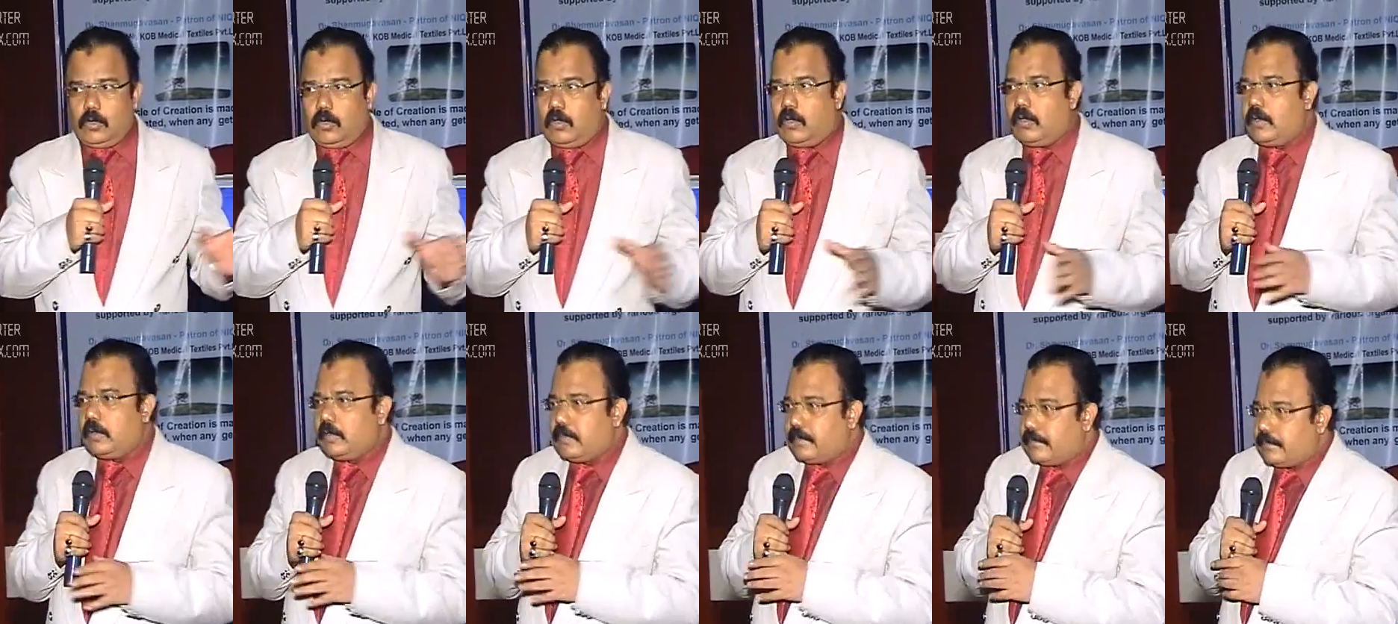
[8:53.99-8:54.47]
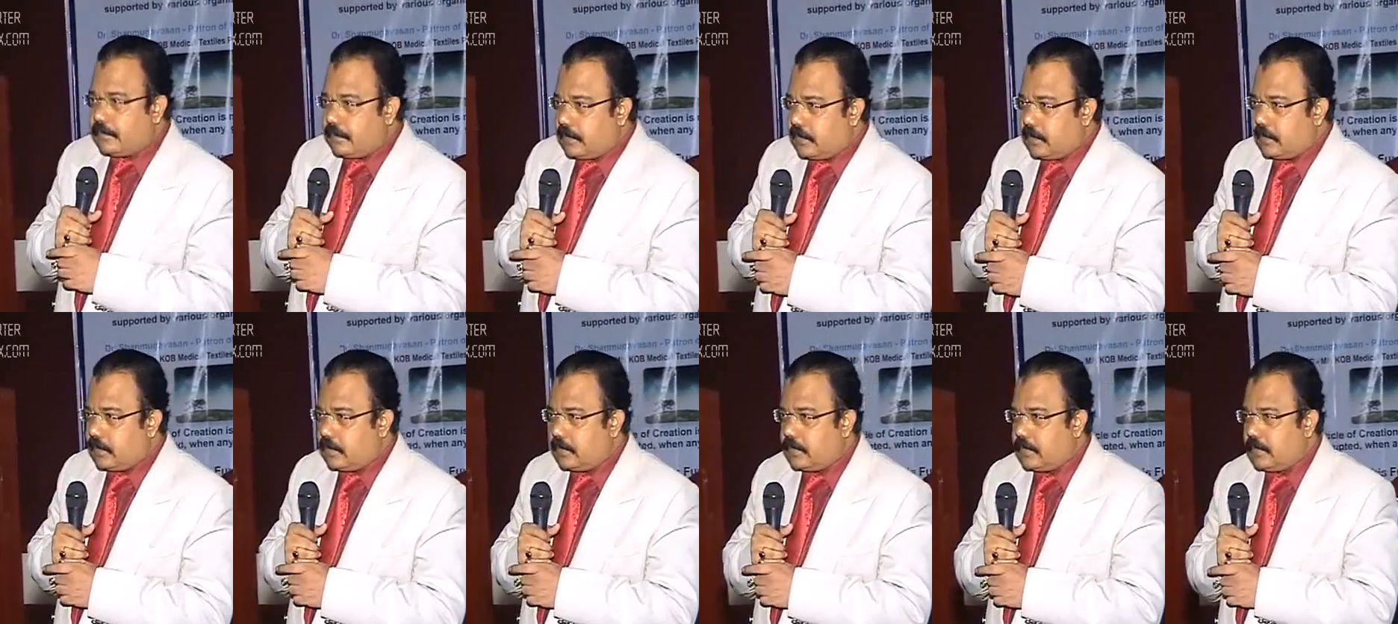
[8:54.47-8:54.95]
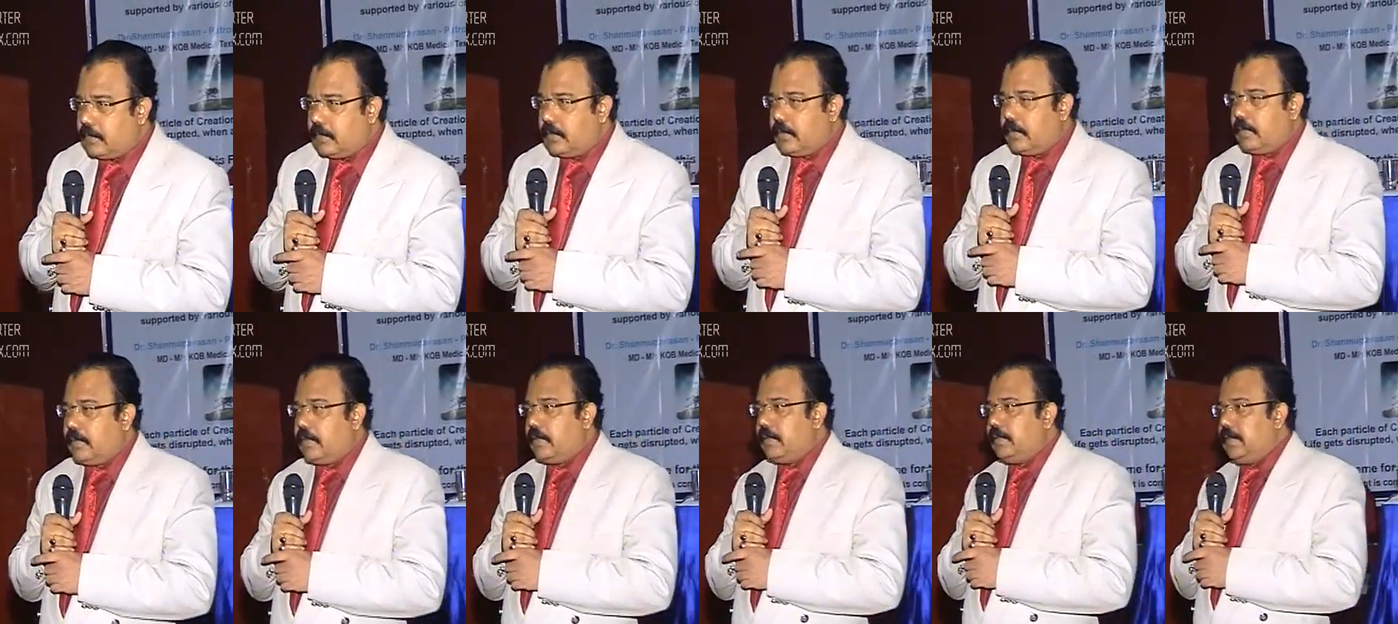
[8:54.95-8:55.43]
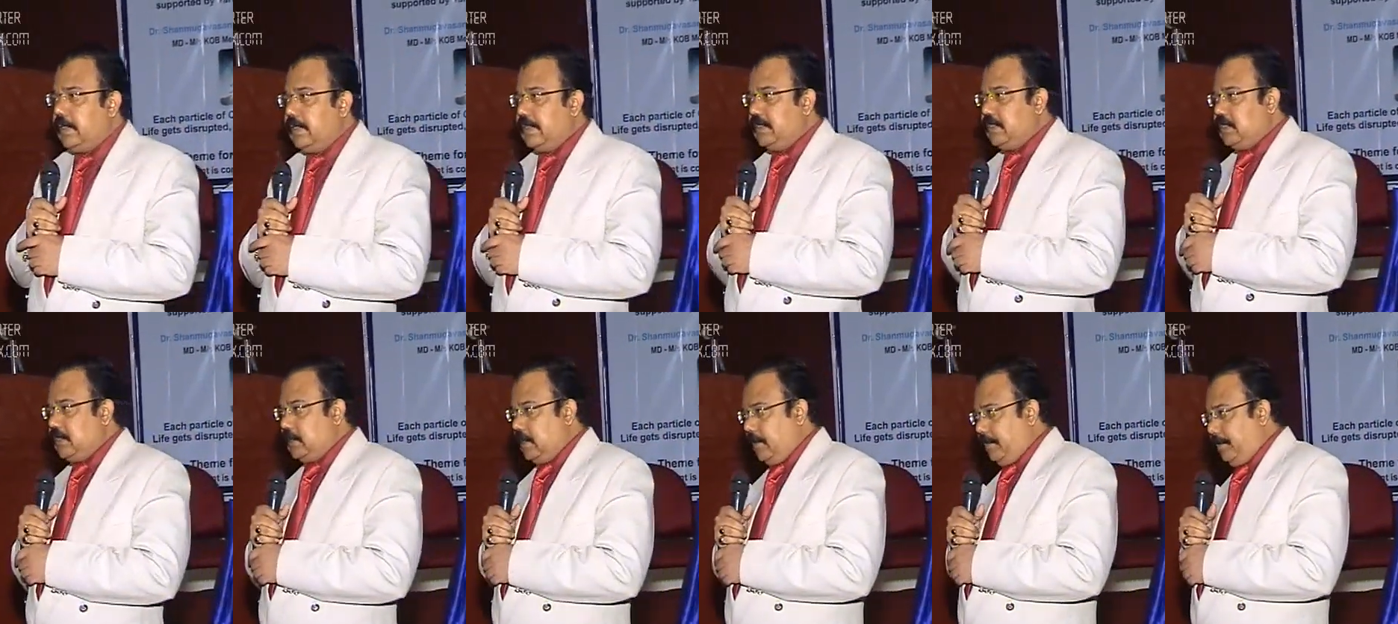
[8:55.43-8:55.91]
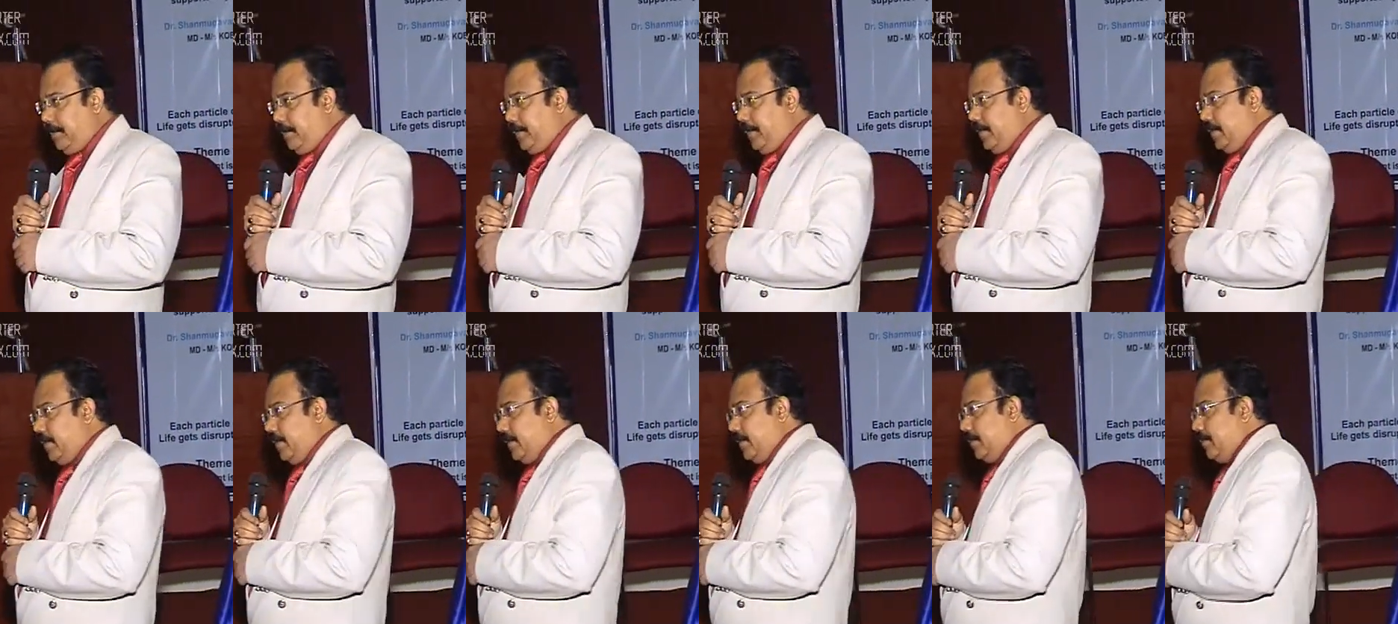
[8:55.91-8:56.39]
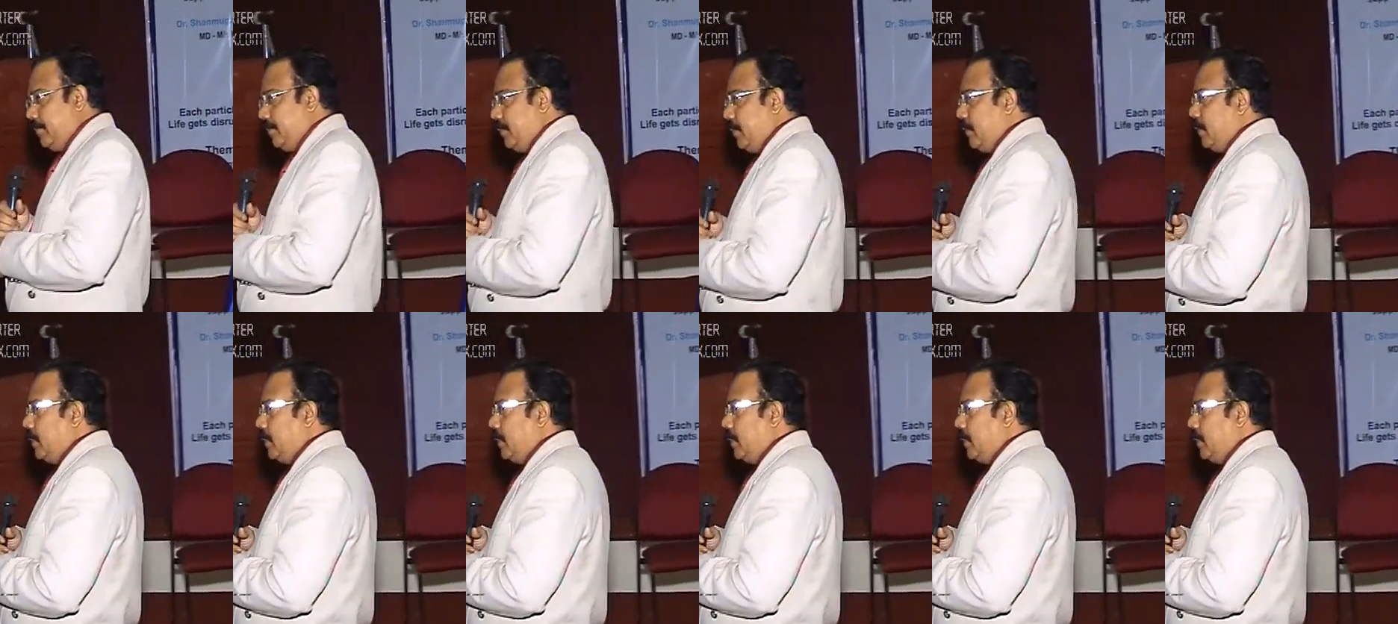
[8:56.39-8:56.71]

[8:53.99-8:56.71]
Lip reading: So long the ship